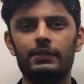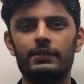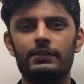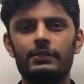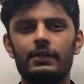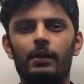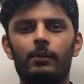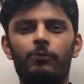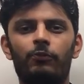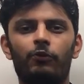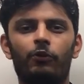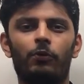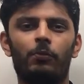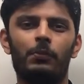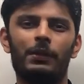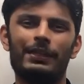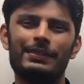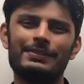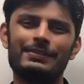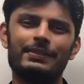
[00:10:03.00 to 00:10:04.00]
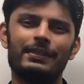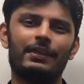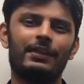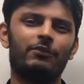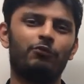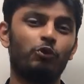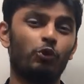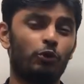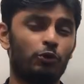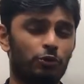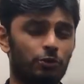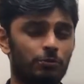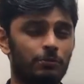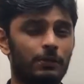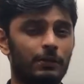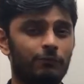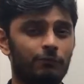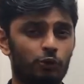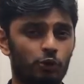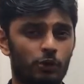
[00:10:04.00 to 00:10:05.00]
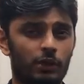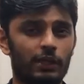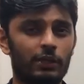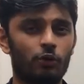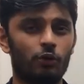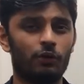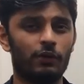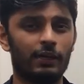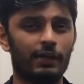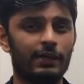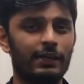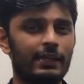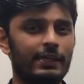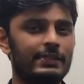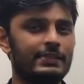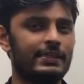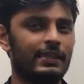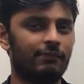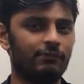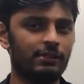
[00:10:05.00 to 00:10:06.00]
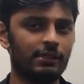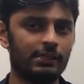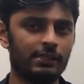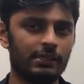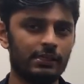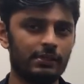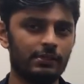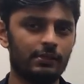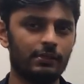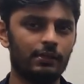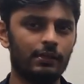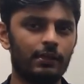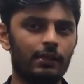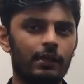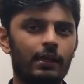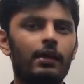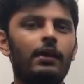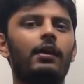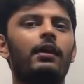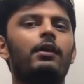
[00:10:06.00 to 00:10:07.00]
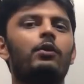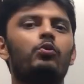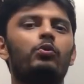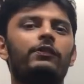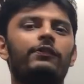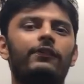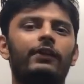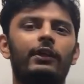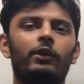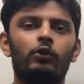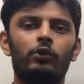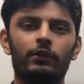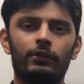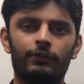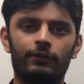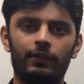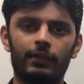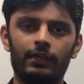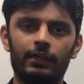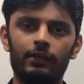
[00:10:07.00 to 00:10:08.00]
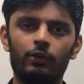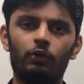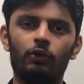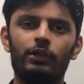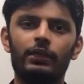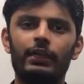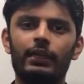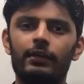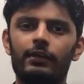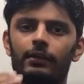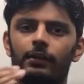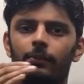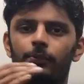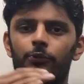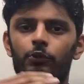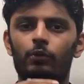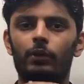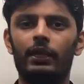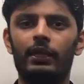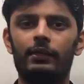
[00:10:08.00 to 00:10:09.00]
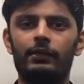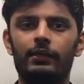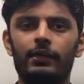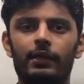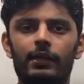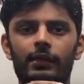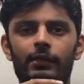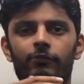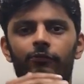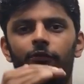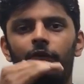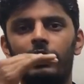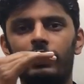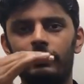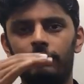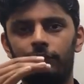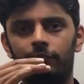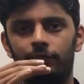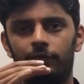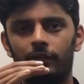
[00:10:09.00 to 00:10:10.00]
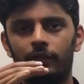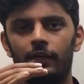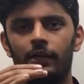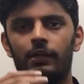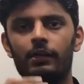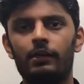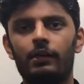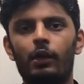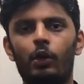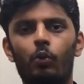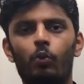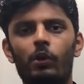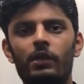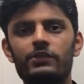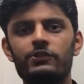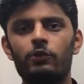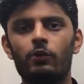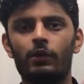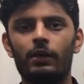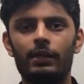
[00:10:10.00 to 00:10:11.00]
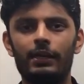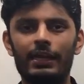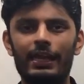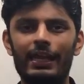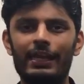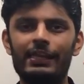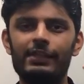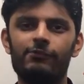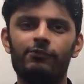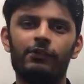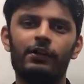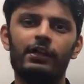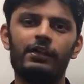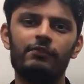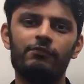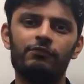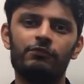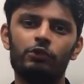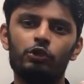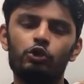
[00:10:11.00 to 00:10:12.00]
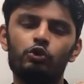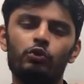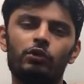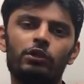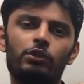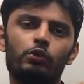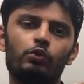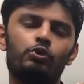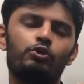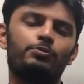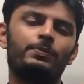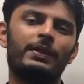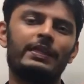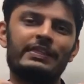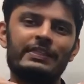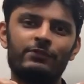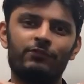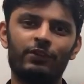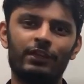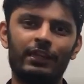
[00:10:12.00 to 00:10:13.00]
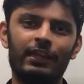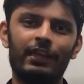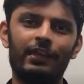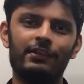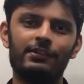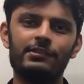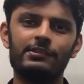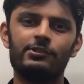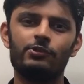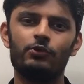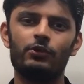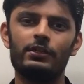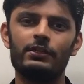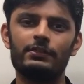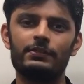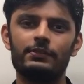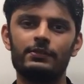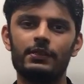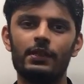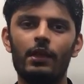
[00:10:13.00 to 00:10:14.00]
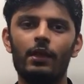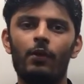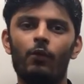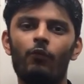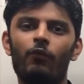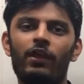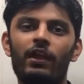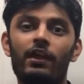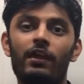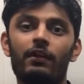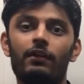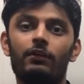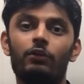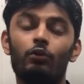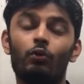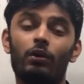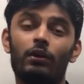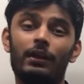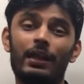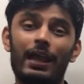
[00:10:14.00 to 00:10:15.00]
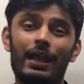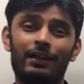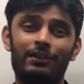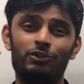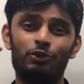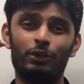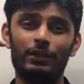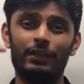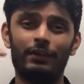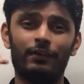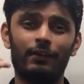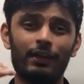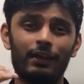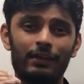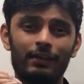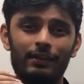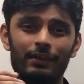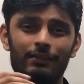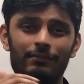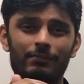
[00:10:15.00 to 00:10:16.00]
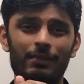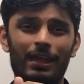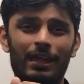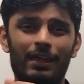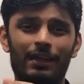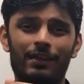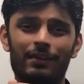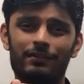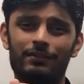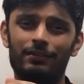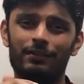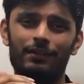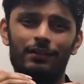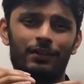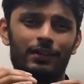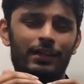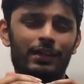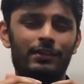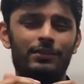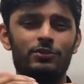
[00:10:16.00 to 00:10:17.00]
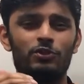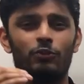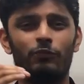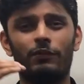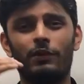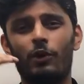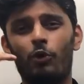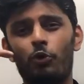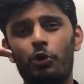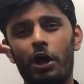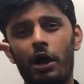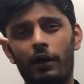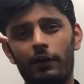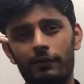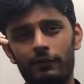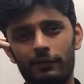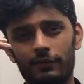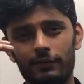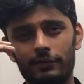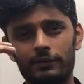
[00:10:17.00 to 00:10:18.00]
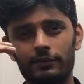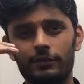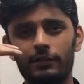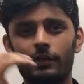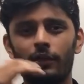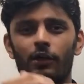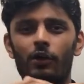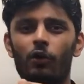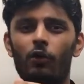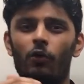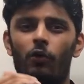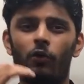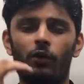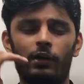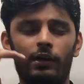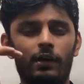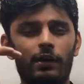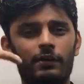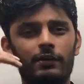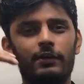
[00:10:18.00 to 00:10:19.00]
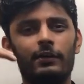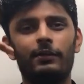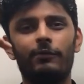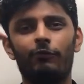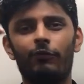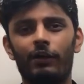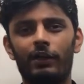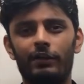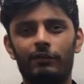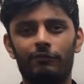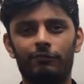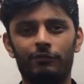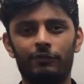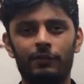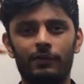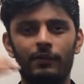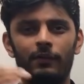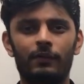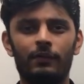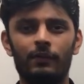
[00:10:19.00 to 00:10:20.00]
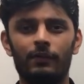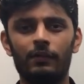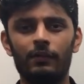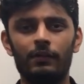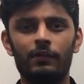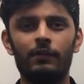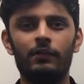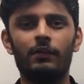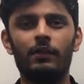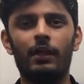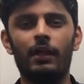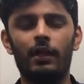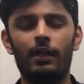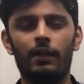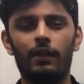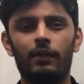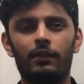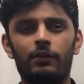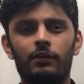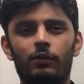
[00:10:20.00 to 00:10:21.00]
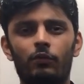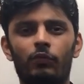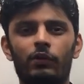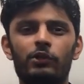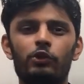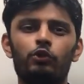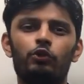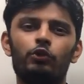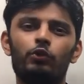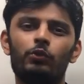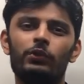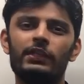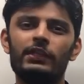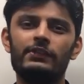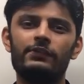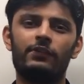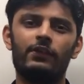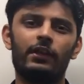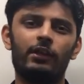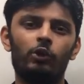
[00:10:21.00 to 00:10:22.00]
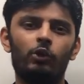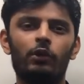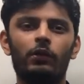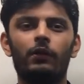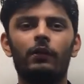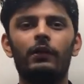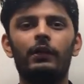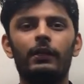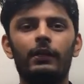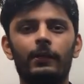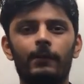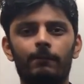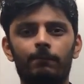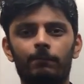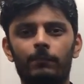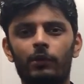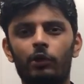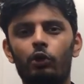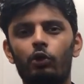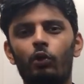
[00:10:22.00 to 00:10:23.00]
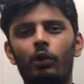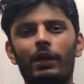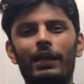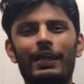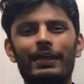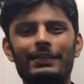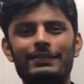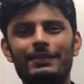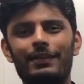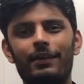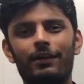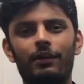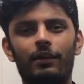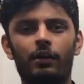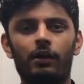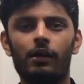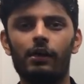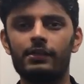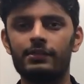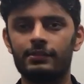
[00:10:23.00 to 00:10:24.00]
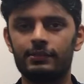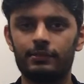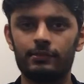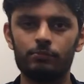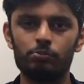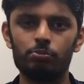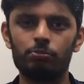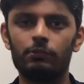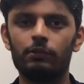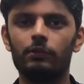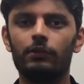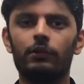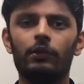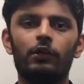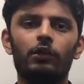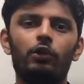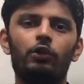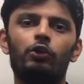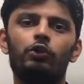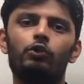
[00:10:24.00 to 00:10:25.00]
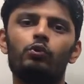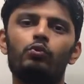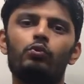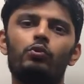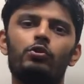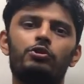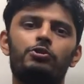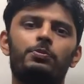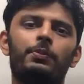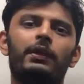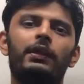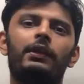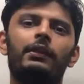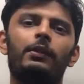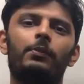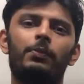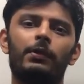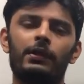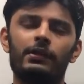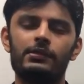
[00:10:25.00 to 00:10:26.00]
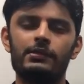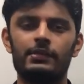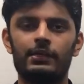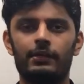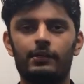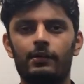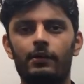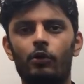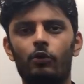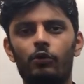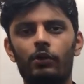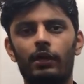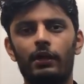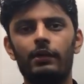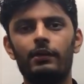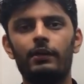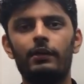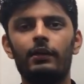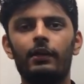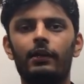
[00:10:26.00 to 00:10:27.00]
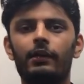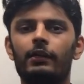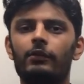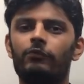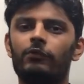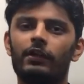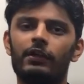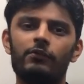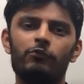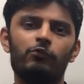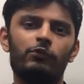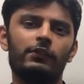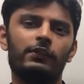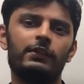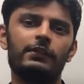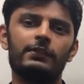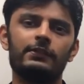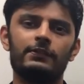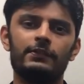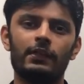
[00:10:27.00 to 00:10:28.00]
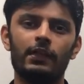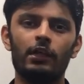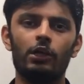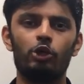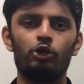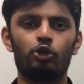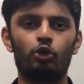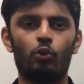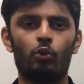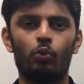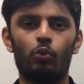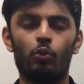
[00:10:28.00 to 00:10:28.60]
is up from, let's say, if today you're riding at 70, and with regular training you can get it up to 80, 85. Now once you're at 85, you can do specific cadence drills where you are actually riding at a cadence of around 100 or 105. And when you do these regularly, your legs get accustomed to spinning the pedals at around 90, 95 with ease. So